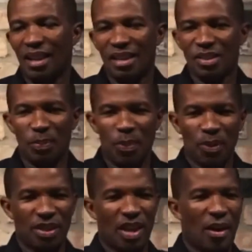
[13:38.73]
and
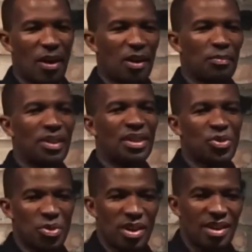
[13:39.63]
support our
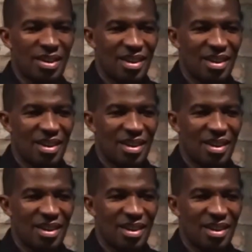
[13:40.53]
ministry.